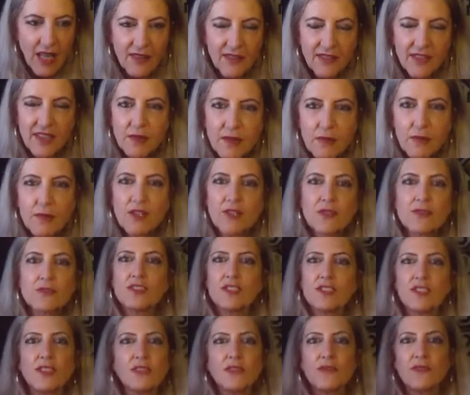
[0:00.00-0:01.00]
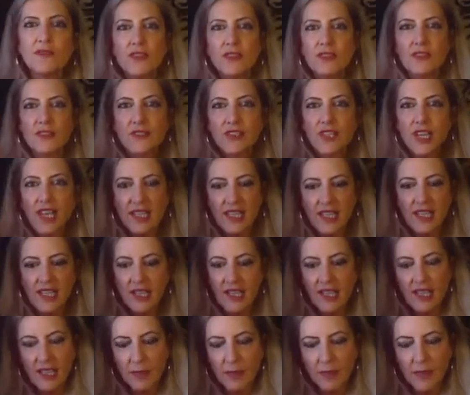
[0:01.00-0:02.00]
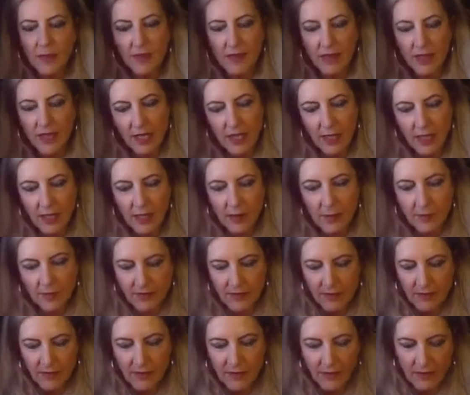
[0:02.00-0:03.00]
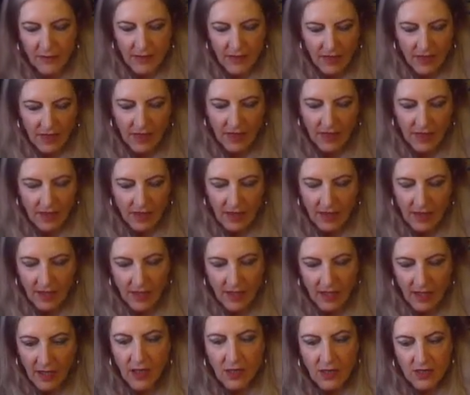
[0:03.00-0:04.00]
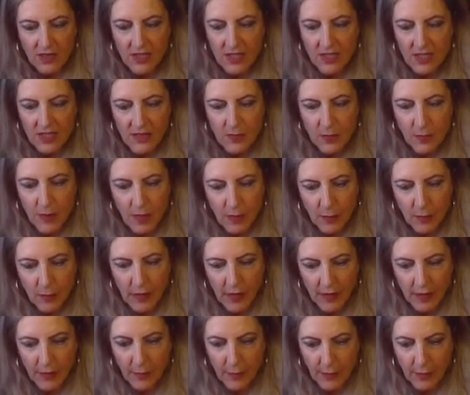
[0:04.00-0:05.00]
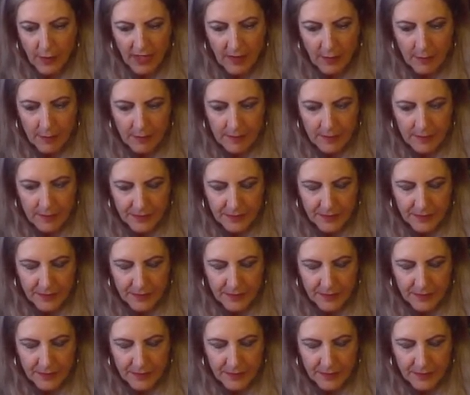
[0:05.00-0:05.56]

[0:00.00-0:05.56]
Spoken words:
I think 1 or 2 of you are taking up art as well, by the way,